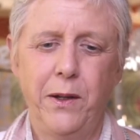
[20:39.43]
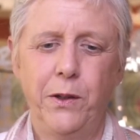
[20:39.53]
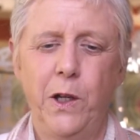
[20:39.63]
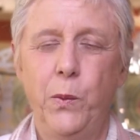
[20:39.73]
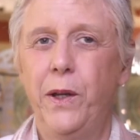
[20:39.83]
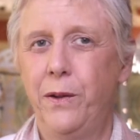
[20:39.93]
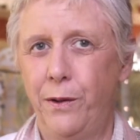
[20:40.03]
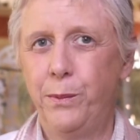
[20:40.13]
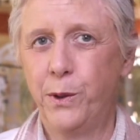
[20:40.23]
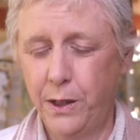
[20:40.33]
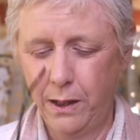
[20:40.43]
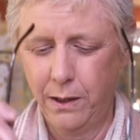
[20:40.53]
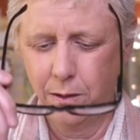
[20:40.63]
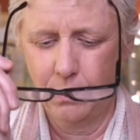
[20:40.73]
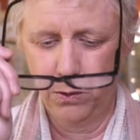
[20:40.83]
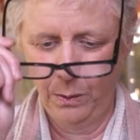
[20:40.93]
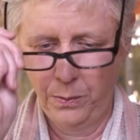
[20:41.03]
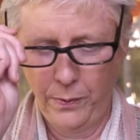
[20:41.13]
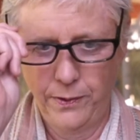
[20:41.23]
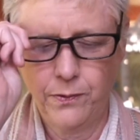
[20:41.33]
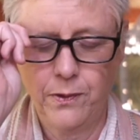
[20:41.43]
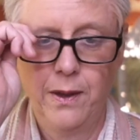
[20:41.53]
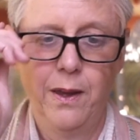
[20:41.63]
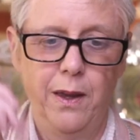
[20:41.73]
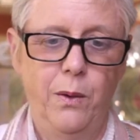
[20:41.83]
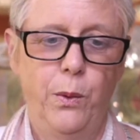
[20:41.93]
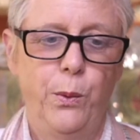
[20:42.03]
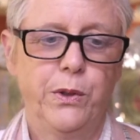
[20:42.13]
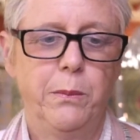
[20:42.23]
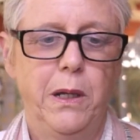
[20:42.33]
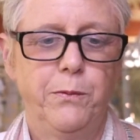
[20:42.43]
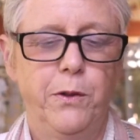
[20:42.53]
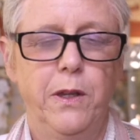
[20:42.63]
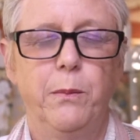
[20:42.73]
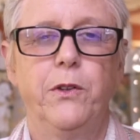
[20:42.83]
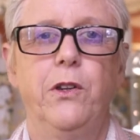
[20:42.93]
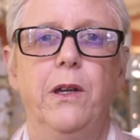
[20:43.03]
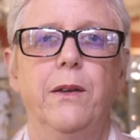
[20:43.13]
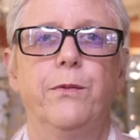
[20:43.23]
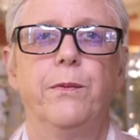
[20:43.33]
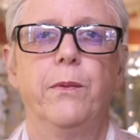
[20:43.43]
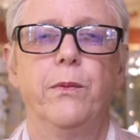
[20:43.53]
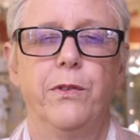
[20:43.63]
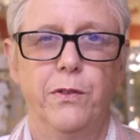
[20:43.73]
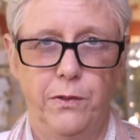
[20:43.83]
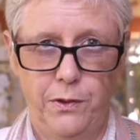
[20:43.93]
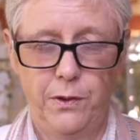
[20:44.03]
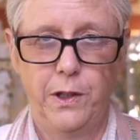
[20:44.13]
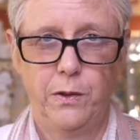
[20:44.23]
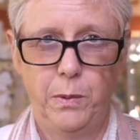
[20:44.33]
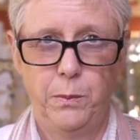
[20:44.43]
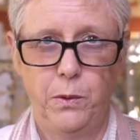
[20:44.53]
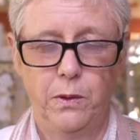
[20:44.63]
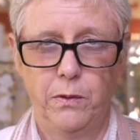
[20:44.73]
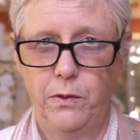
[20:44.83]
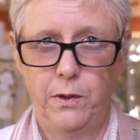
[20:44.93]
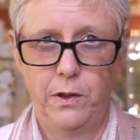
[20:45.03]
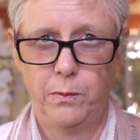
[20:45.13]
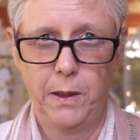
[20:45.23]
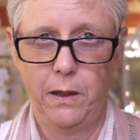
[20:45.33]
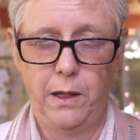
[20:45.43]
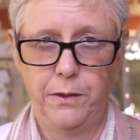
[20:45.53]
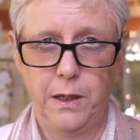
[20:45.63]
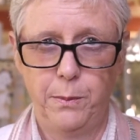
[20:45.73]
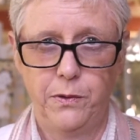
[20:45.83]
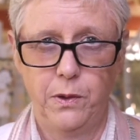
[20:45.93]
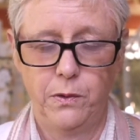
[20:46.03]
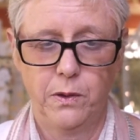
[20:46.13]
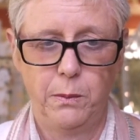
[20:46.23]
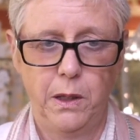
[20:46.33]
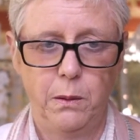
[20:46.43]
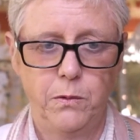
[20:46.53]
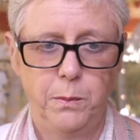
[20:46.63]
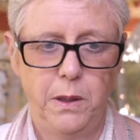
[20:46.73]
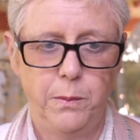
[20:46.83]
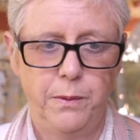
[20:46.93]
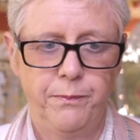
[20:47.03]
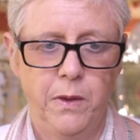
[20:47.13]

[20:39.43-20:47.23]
I don't know what her particular group was, what was coming up for them, but she got serious mental health episodes coming up for people.